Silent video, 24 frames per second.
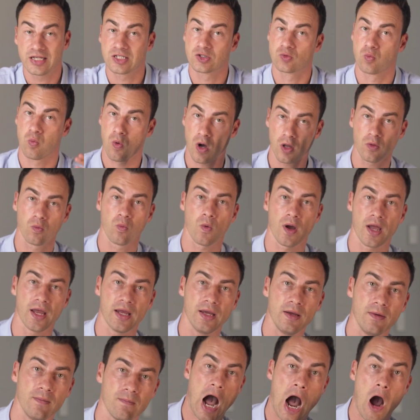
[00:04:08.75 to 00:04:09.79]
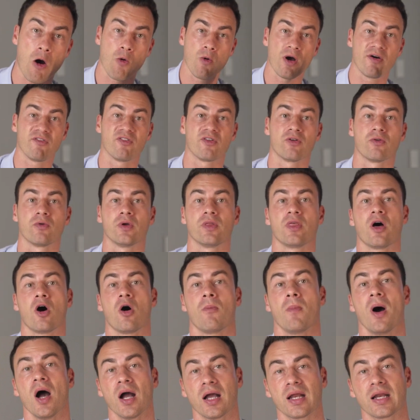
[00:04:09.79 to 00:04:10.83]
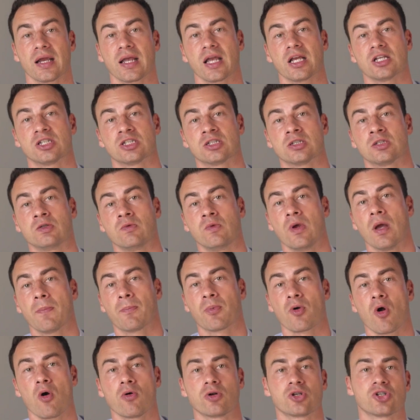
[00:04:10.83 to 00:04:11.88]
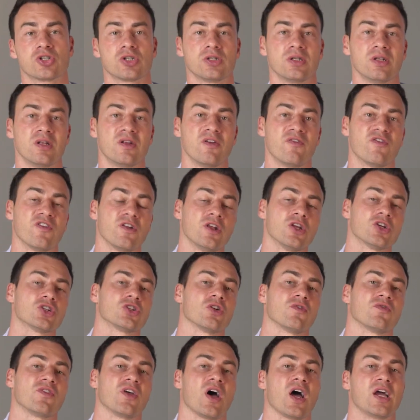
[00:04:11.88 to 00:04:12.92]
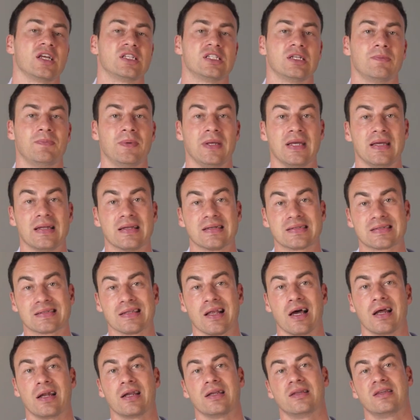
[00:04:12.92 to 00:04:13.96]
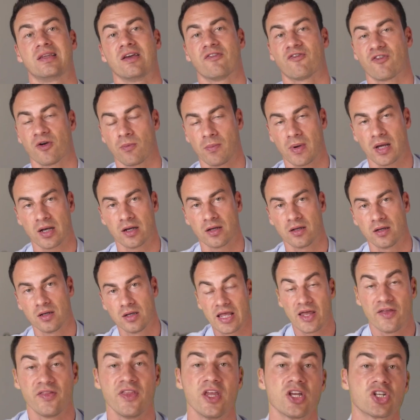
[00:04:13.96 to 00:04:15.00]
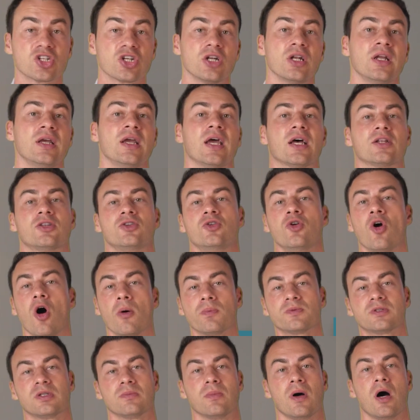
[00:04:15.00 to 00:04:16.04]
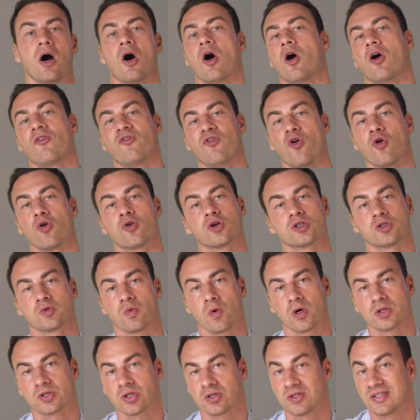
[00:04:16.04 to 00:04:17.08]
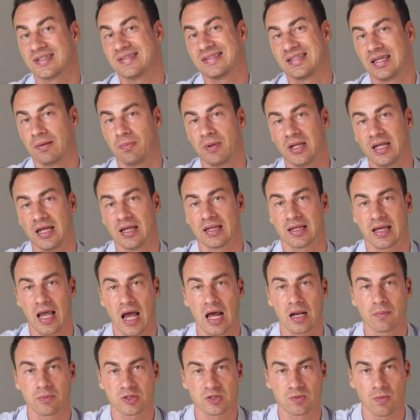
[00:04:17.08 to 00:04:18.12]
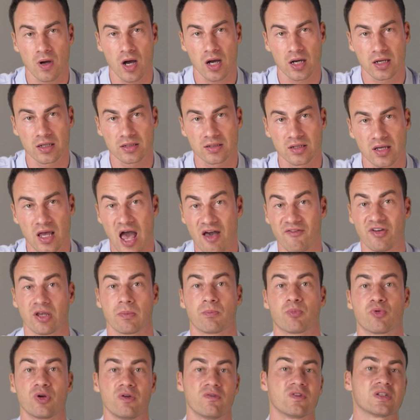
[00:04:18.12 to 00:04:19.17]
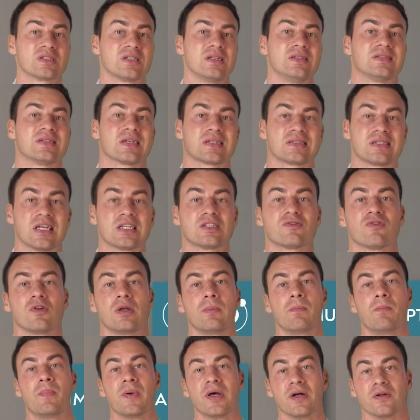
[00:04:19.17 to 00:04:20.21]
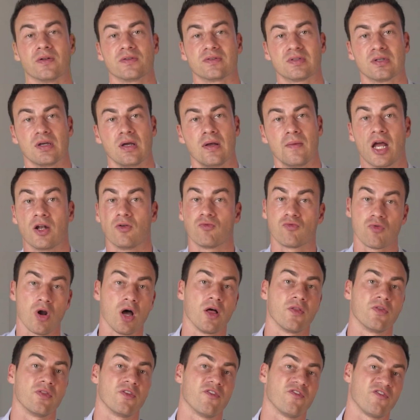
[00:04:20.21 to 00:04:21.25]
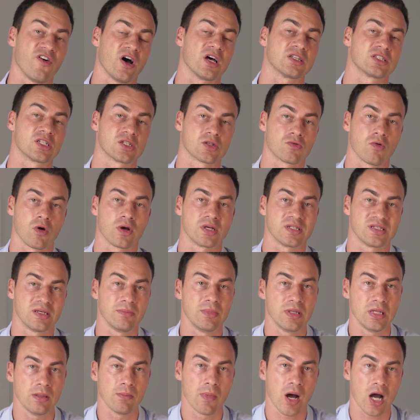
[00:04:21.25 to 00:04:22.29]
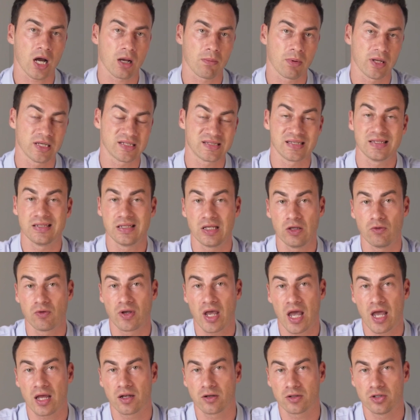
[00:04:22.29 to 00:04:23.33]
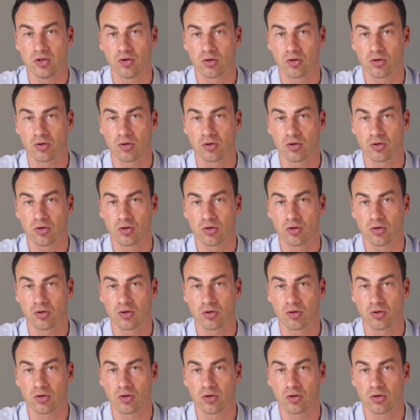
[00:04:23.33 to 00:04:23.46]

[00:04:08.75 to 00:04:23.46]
is one way. However, with our marketing agency, we approach the definition of the ICP in a slightly different manner. Initially at NUOPTIMA, our focus was on the CBD and cannabis market, having previously successfully built and run the fastest growing CBD marketplace in the UK and